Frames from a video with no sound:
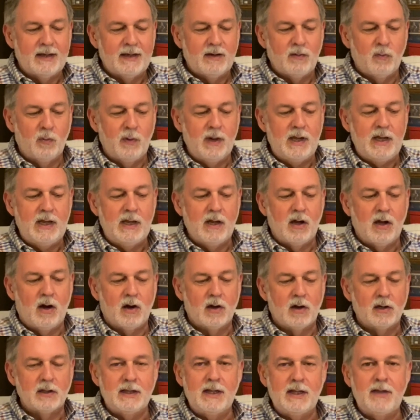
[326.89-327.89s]
We
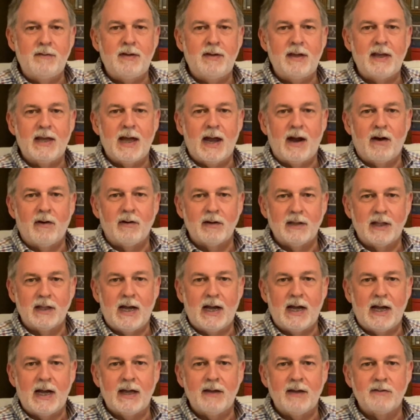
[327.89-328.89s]
are living our
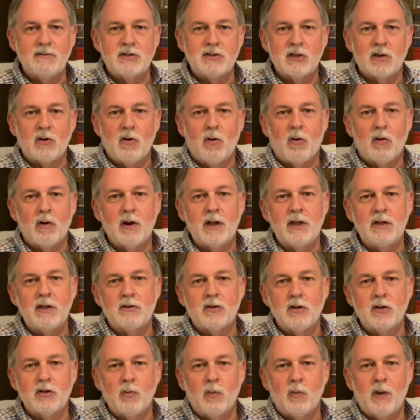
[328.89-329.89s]
lives according
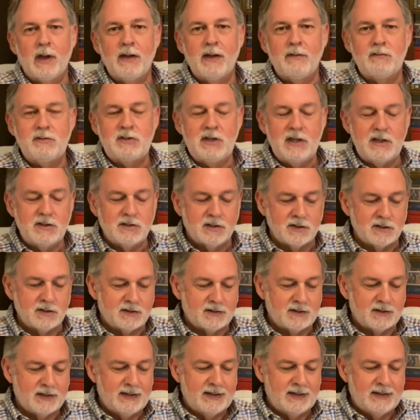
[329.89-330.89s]
to the way of
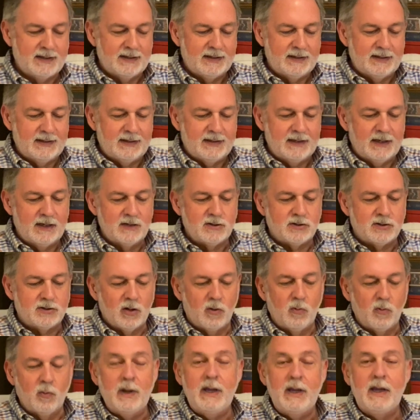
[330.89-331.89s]
Jesus. And
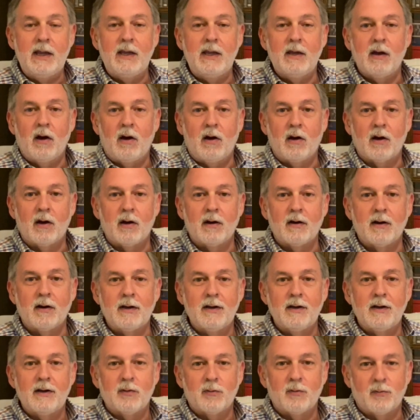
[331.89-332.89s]
so we are
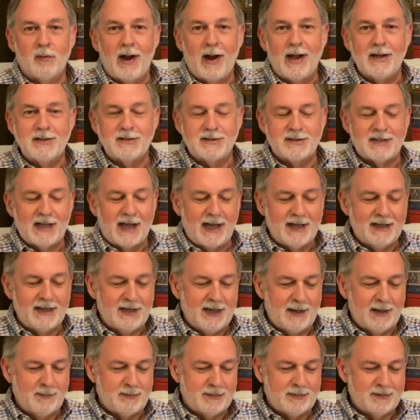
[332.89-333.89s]
right side
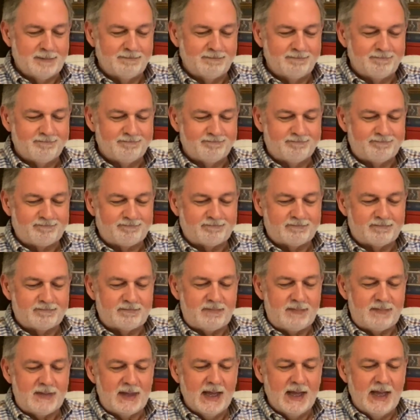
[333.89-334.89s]
up.
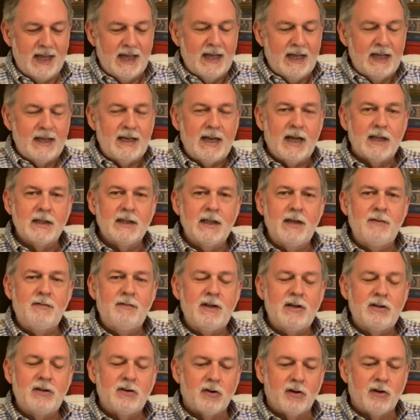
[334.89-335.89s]
Now,
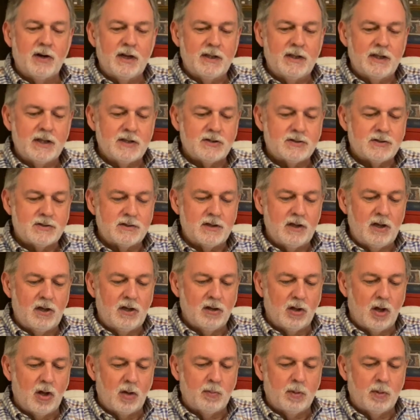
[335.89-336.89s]
living during this
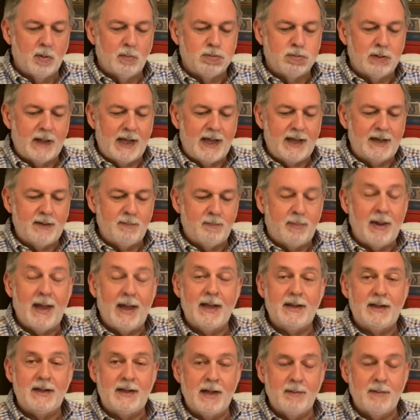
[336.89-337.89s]
global
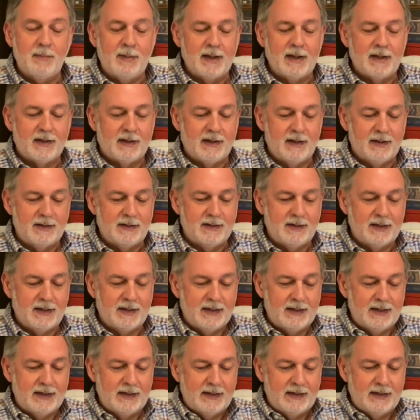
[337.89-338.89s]
pandemic and
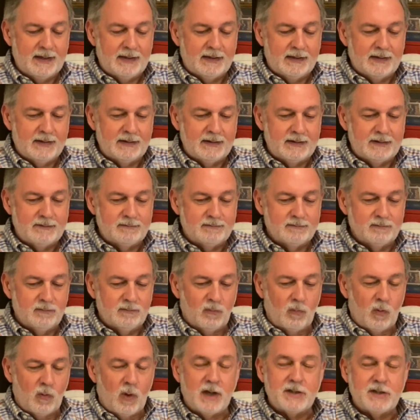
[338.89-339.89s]

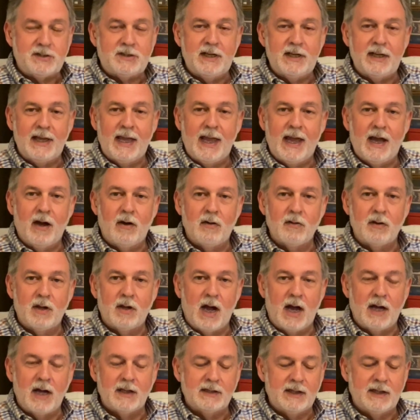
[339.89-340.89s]
watching how
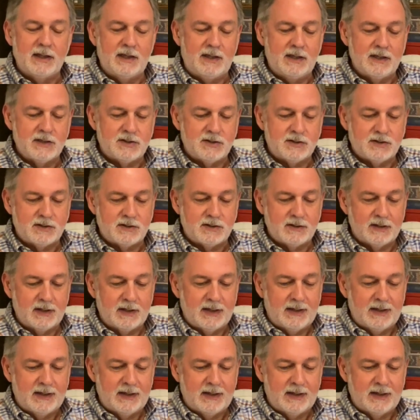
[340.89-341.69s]
godliness